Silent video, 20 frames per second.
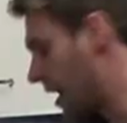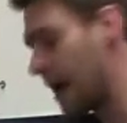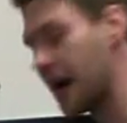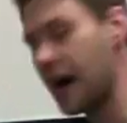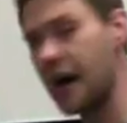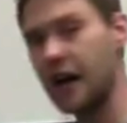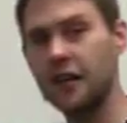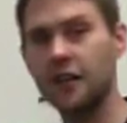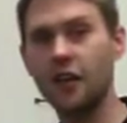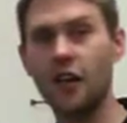
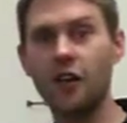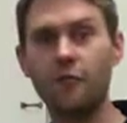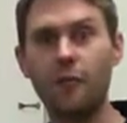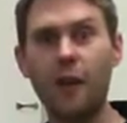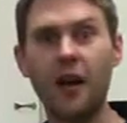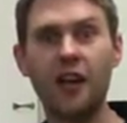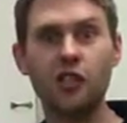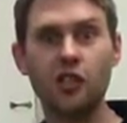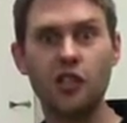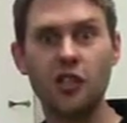and
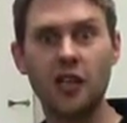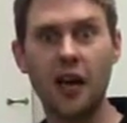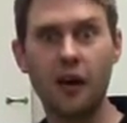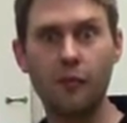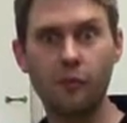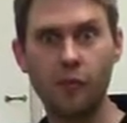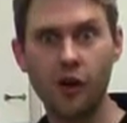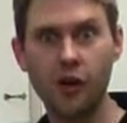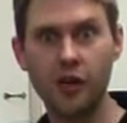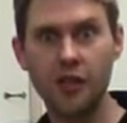I've managed to
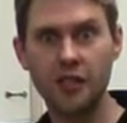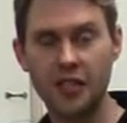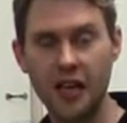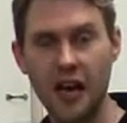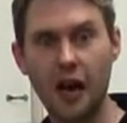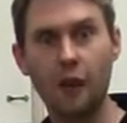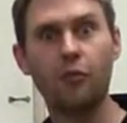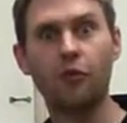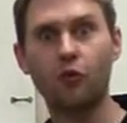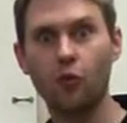get my
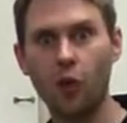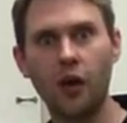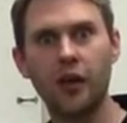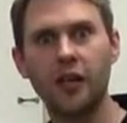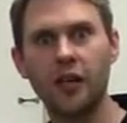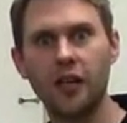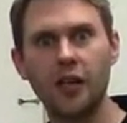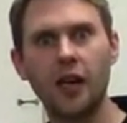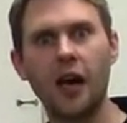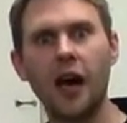tap
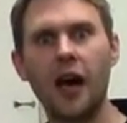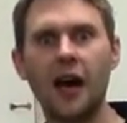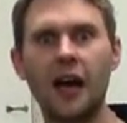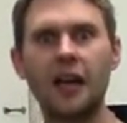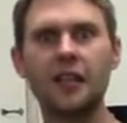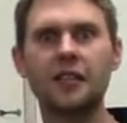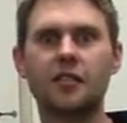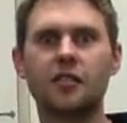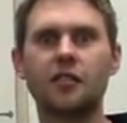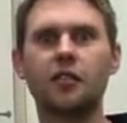running
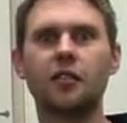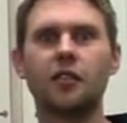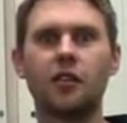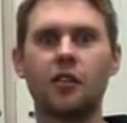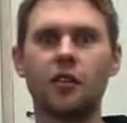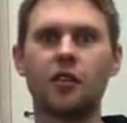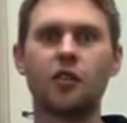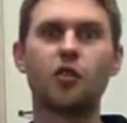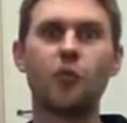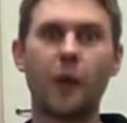at
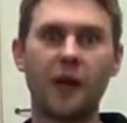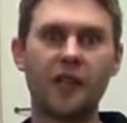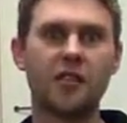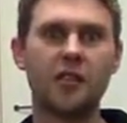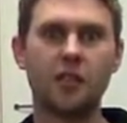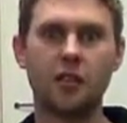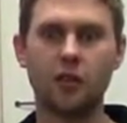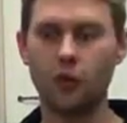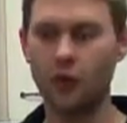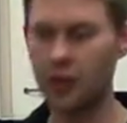
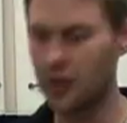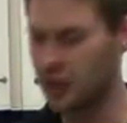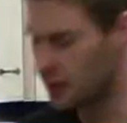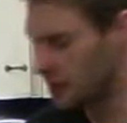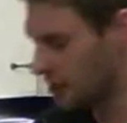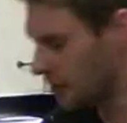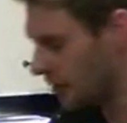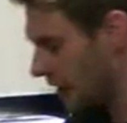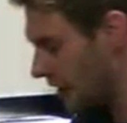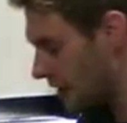20
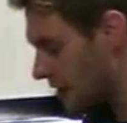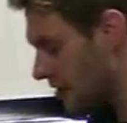degrees.